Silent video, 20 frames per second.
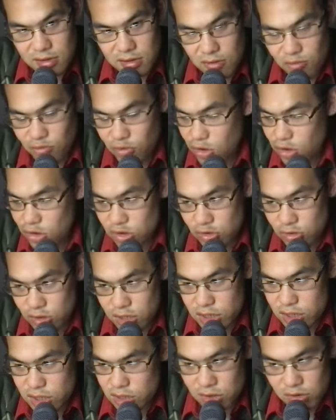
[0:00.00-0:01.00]
and we could do
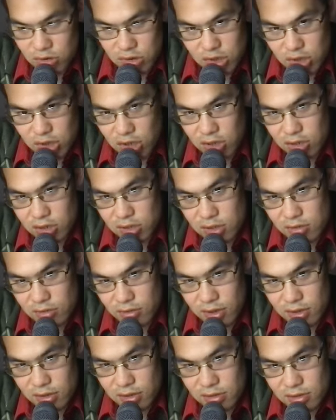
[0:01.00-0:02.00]
this into eternity,
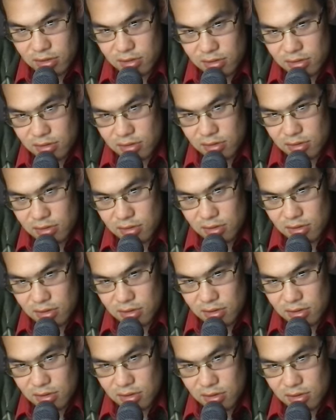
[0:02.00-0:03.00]
right?
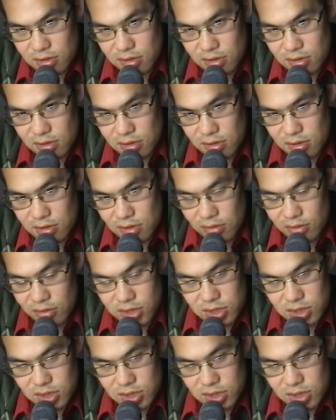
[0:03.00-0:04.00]

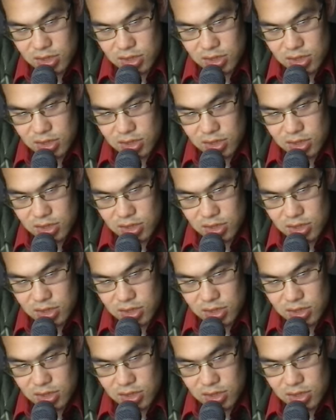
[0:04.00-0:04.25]
As long as we